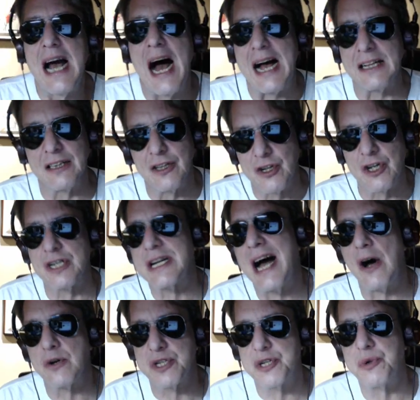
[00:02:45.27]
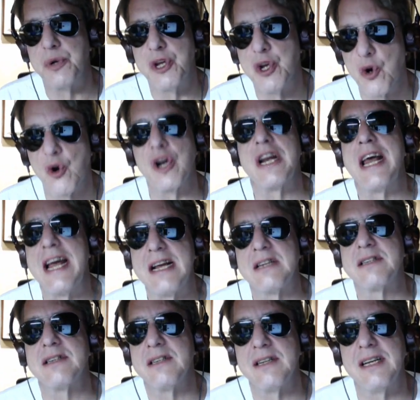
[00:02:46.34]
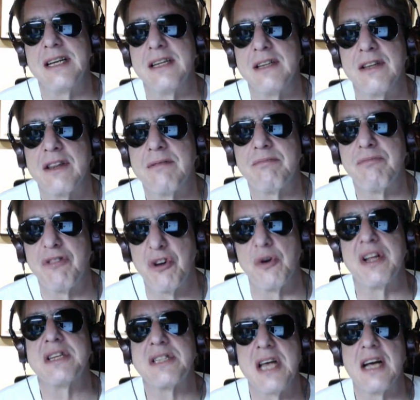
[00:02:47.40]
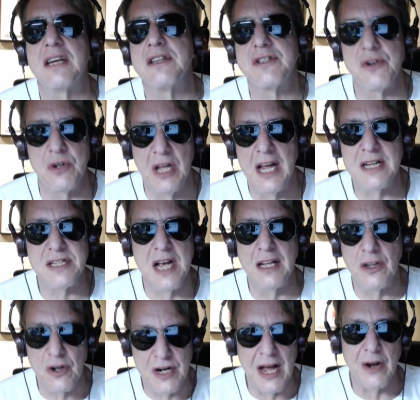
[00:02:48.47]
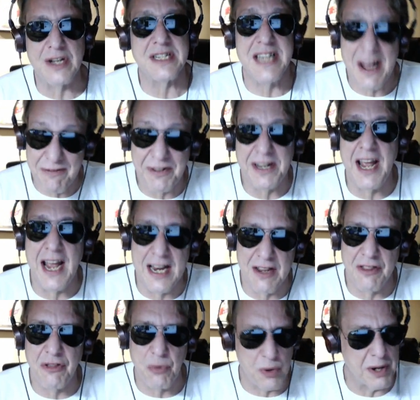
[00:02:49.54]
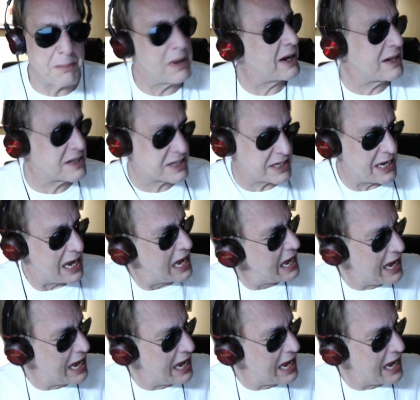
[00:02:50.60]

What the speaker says: I learned how to urinate in 30 seconds or less. I learned how to defecate in 3 minutes.